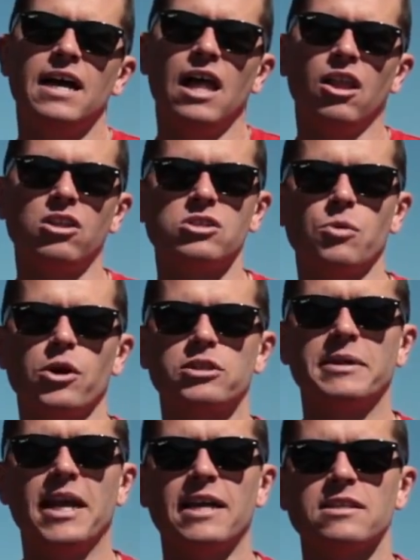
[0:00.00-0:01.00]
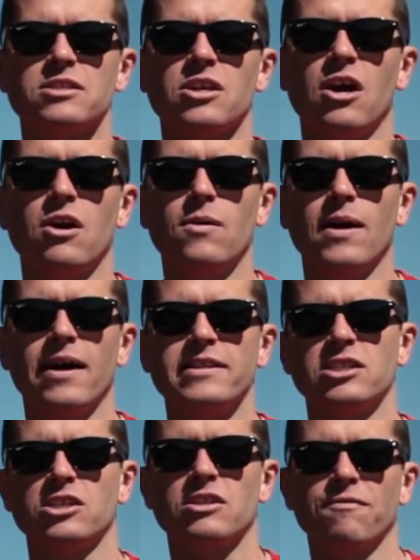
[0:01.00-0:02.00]
lots of work to be done. So this is
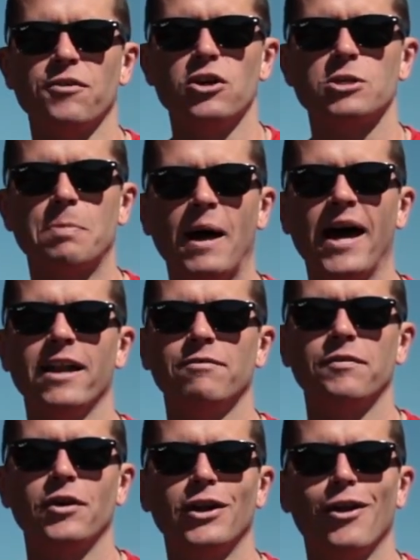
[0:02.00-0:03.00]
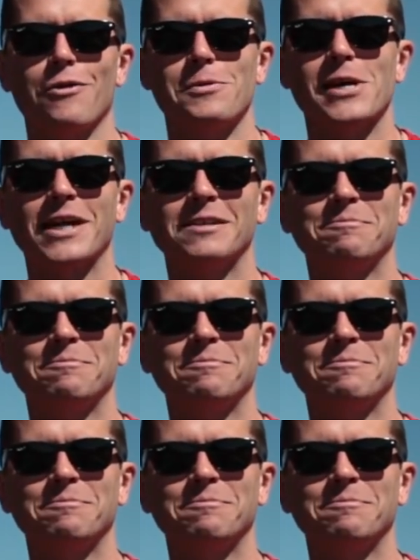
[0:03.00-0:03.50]
just the first part of a very long week.